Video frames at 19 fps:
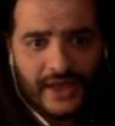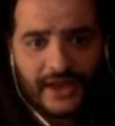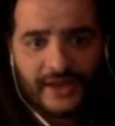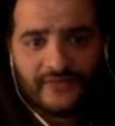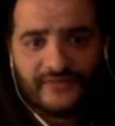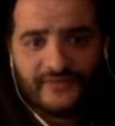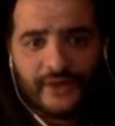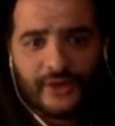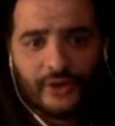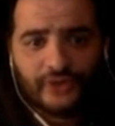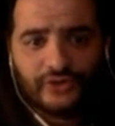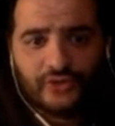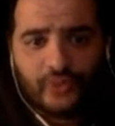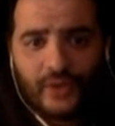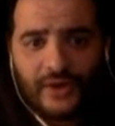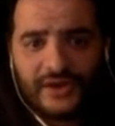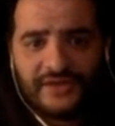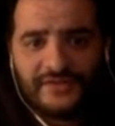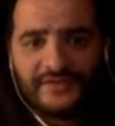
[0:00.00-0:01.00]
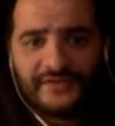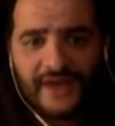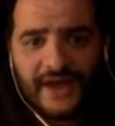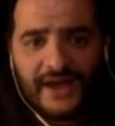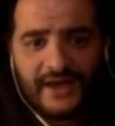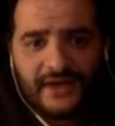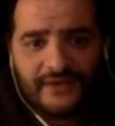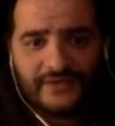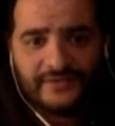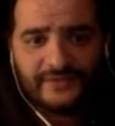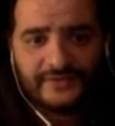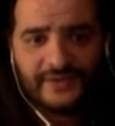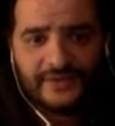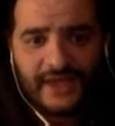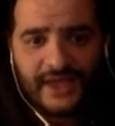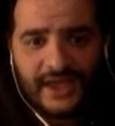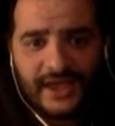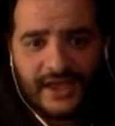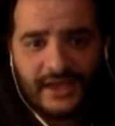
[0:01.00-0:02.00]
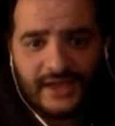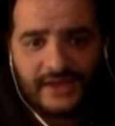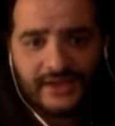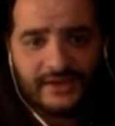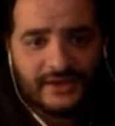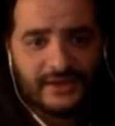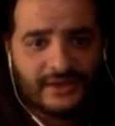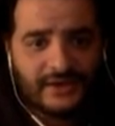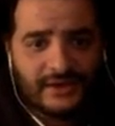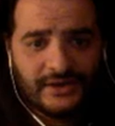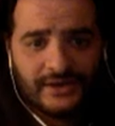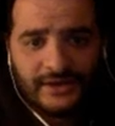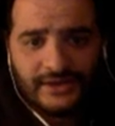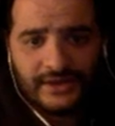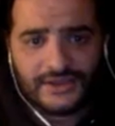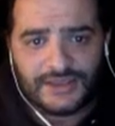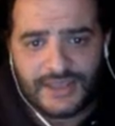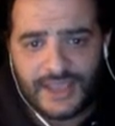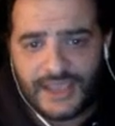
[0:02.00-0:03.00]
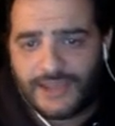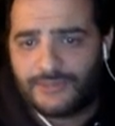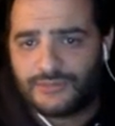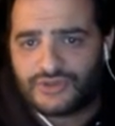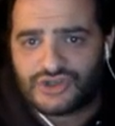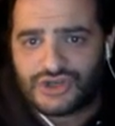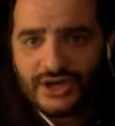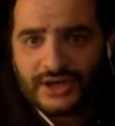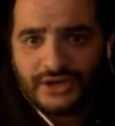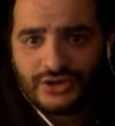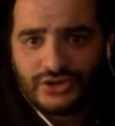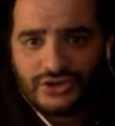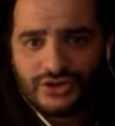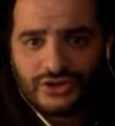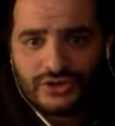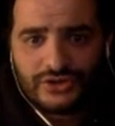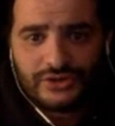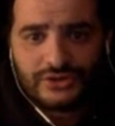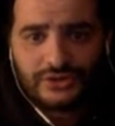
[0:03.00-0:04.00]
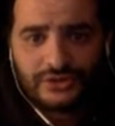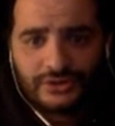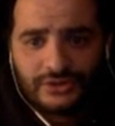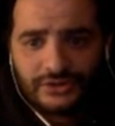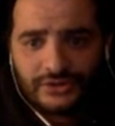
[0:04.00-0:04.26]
NFL 25K Game Changer.